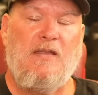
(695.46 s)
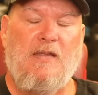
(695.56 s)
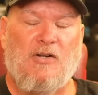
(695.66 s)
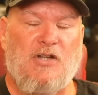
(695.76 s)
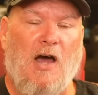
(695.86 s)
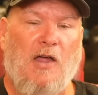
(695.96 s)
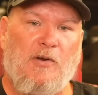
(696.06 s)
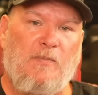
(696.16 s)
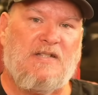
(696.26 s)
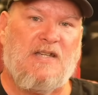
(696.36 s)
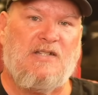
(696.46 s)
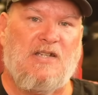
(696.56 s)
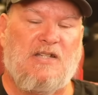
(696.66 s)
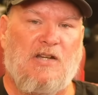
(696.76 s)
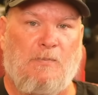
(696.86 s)
there's other
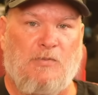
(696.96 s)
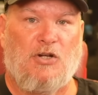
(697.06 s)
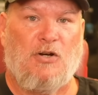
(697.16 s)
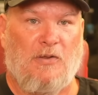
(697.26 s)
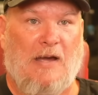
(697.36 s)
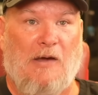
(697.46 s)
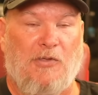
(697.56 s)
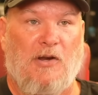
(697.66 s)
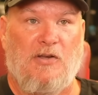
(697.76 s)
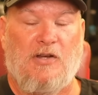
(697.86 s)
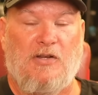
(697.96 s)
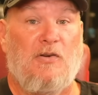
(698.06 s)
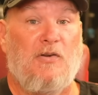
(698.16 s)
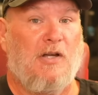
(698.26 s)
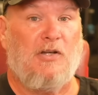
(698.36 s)
businesses I'm sure out there you could
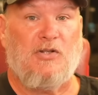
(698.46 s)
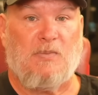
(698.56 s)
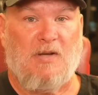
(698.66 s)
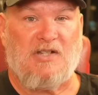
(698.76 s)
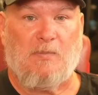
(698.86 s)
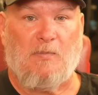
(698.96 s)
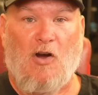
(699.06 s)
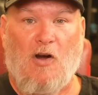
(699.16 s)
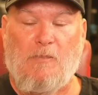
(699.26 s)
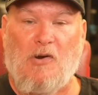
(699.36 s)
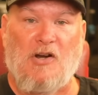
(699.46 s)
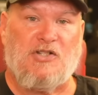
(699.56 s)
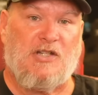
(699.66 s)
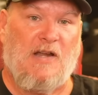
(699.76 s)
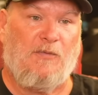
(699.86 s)
do. You could do some custom car
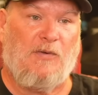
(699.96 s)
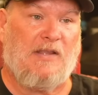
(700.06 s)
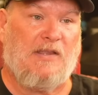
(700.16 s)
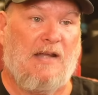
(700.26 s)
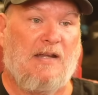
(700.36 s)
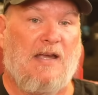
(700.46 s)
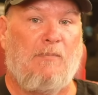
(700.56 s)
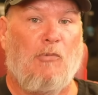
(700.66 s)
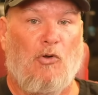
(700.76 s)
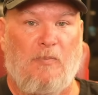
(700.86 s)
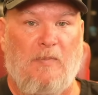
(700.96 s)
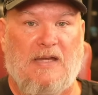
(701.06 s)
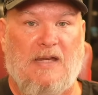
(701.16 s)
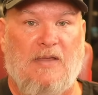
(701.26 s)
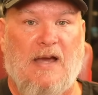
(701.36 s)
parts, stuff like that. Again, mold
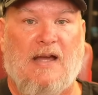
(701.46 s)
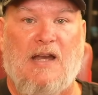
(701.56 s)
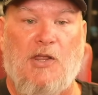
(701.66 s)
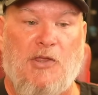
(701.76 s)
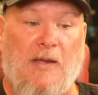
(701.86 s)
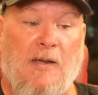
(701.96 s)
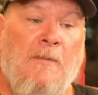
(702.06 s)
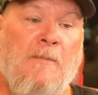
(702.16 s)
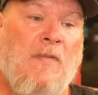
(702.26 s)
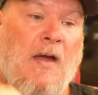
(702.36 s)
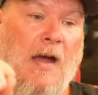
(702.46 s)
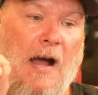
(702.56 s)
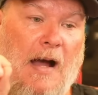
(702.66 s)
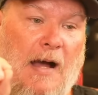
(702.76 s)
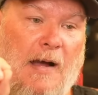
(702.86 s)
making, that kind of thing.
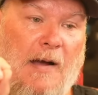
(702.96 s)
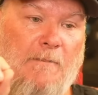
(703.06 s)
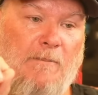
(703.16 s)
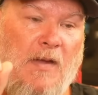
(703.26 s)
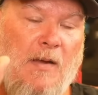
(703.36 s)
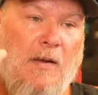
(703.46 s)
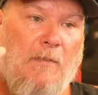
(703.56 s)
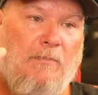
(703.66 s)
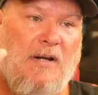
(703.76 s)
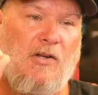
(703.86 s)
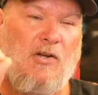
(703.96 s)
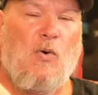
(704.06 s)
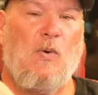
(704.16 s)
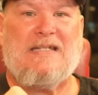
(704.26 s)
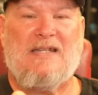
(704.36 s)
Uh, but
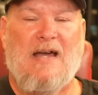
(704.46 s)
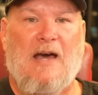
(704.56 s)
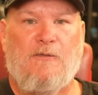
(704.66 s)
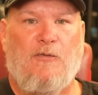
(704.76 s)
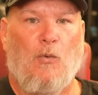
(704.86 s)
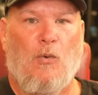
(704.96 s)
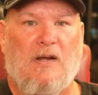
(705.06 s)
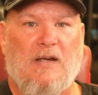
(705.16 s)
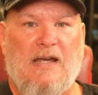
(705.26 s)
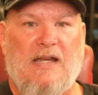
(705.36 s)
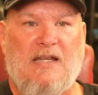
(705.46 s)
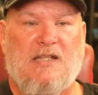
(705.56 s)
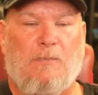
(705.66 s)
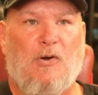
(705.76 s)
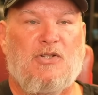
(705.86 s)
who it's not for is
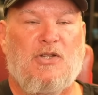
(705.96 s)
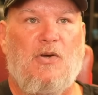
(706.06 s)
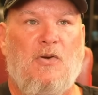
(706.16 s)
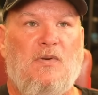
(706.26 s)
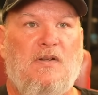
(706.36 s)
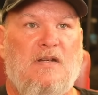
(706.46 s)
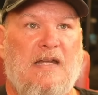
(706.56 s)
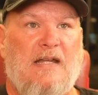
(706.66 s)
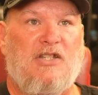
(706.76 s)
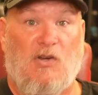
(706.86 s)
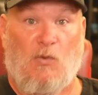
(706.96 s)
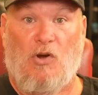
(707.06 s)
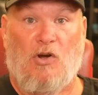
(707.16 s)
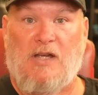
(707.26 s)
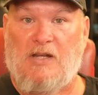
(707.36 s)
the person who needs to
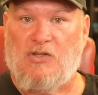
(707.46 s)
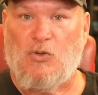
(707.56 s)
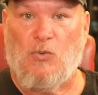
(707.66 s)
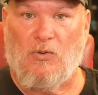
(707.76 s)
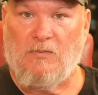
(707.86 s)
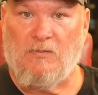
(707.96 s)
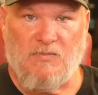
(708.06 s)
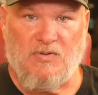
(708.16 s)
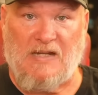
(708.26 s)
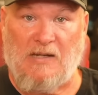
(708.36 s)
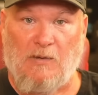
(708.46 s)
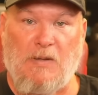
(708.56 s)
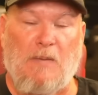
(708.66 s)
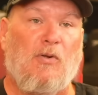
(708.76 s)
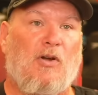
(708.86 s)
work in tool steel.
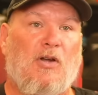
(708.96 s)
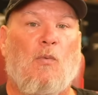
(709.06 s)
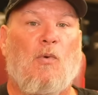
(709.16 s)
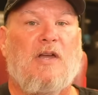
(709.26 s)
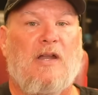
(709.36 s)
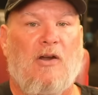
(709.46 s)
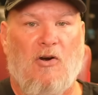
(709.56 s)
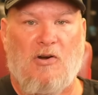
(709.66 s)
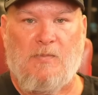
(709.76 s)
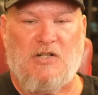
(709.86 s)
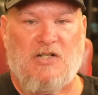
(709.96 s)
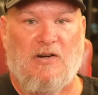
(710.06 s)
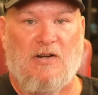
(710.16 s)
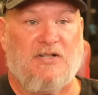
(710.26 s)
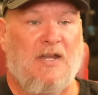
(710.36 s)
People are going to work in harder
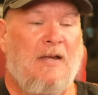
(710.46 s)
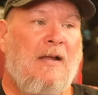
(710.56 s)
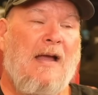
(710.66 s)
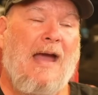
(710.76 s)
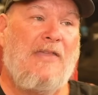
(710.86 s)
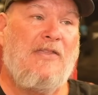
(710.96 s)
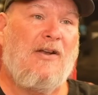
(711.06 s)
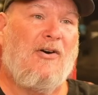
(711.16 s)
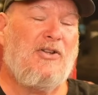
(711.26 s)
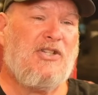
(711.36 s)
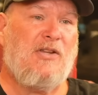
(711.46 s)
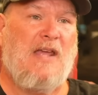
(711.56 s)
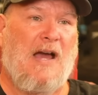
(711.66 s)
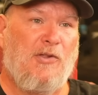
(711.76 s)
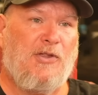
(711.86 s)
materials. And then also
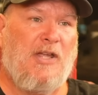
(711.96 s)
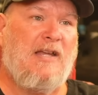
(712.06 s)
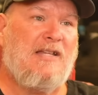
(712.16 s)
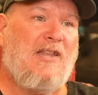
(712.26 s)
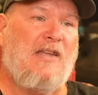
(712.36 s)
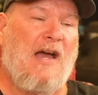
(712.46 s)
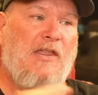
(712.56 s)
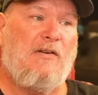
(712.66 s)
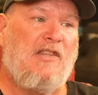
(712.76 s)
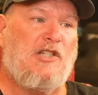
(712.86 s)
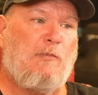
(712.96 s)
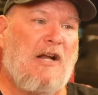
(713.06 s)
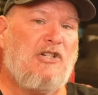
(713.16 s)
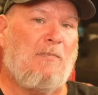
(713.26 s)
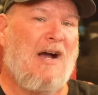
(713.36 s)
the other thing is on the other end of the
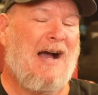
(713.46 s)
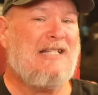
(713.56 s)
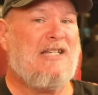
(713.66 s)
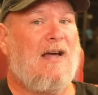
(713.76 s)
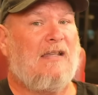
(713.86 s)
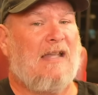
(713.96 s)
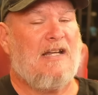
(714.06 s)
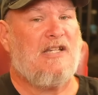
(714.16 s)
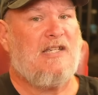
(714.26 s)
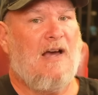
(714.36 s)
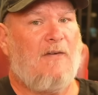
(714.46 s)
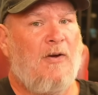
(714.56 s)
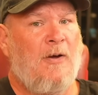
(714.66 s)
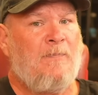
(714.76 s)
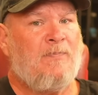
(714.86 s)
spectrum, I saw a lot of stuff
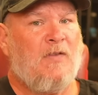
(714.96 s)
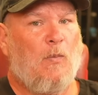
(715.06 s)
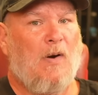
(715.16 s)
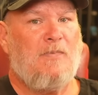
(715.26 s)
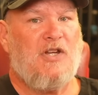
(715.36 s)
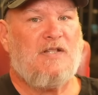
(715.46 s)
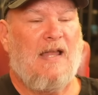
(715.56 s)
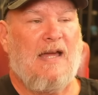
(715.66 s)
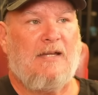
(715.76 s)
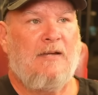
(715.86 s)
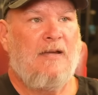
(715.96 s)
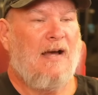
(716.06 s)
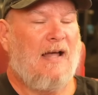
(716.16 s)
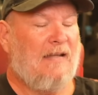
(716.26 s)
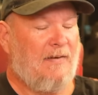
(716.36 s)
where I'm just like,
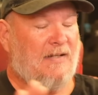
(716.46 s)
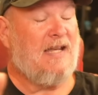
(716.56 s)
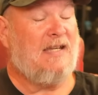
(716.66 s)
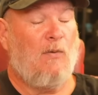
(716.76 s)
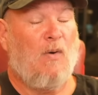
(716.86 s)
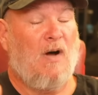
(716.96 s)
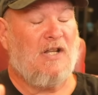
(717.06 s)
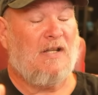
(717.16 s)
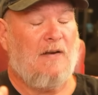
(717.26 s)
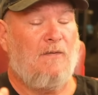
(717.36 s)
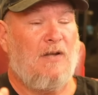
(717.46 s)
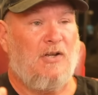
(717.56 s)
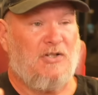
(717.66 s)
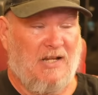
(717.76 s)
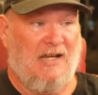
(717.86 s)
because I did watch a lot of
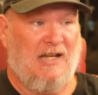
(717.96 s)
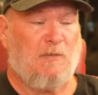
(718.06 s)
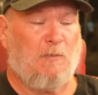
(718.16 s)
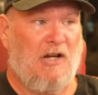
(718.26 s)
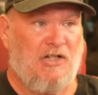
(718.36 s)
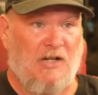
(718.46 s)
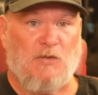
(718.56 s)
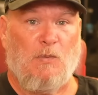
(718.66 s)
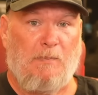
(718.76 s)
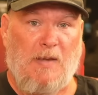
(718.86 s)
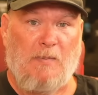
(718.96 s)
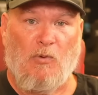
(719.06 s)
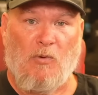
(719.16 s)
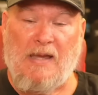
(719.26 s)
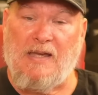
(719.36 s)
videos to get inspiration as what people
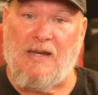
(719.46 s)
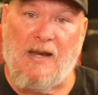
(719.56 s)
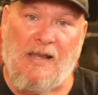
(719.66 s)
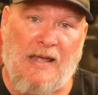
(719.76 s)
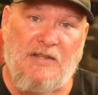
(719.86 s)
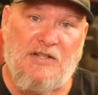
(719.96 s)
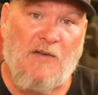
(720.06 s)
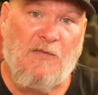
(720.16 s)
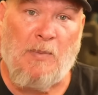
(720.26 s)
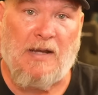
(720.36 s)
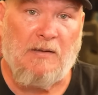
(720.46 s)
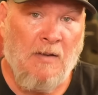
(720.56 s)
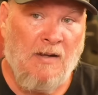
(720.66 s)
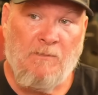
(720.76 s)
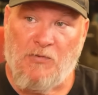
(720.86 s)
were making. And a lot of the stuff I'm like,
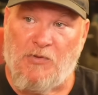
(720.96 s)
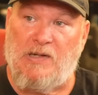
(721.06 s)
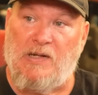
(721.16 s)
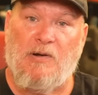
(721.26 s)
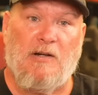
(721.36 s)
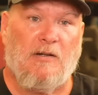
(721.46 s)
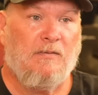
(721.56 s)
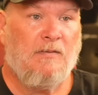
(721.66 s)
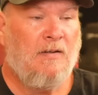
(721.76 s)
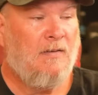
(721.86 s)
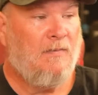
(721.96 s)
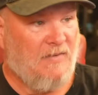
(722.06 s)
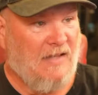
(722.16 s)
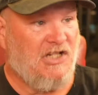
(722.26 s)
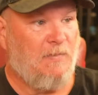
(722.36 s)
3D printer,
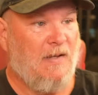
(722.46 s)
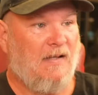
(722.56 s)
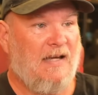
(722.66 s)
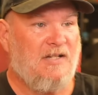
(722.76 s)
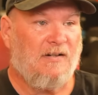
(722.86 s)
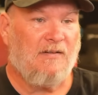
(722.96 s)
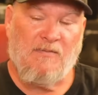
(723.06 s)
that should be a laser.